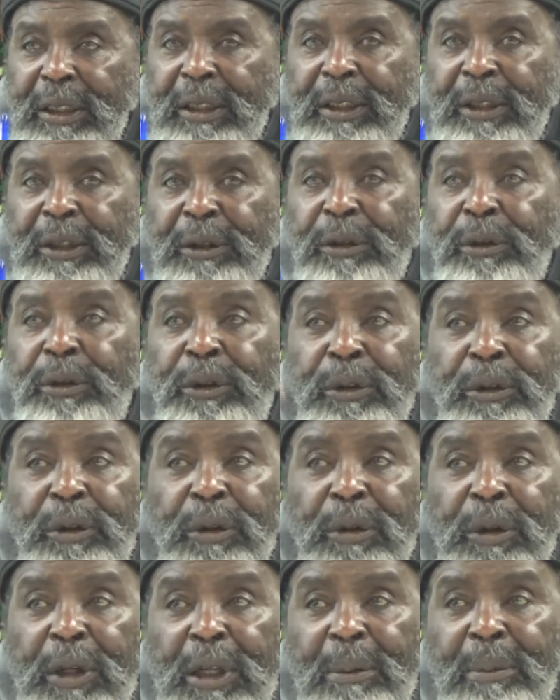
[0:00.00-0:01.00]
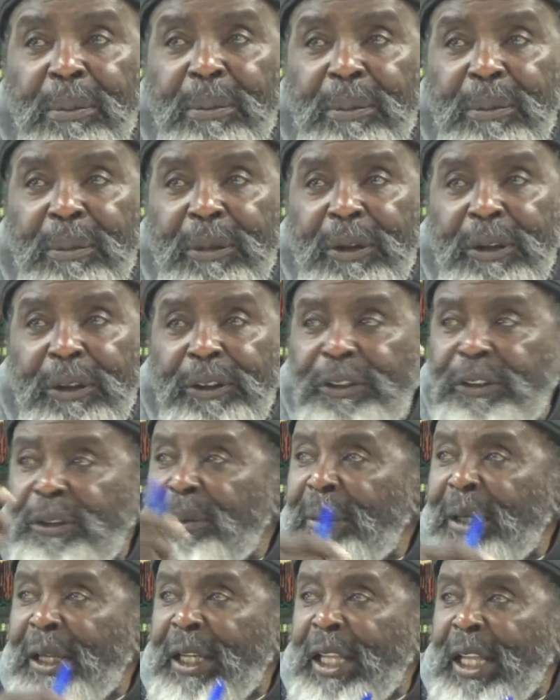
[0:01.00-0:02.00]
You know, you go up.
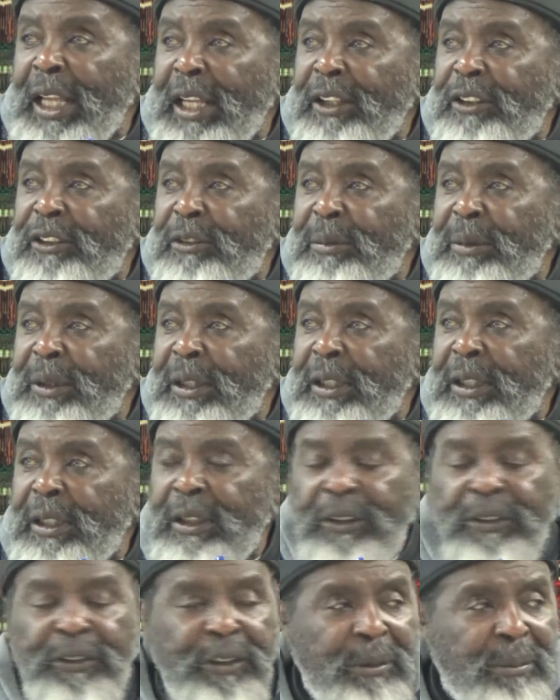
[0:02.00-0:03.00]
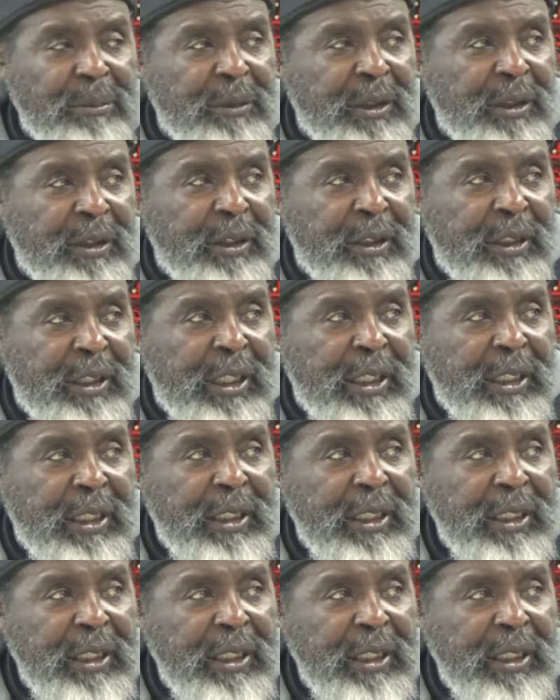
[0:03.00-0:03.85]
Somebody asked me something the other day.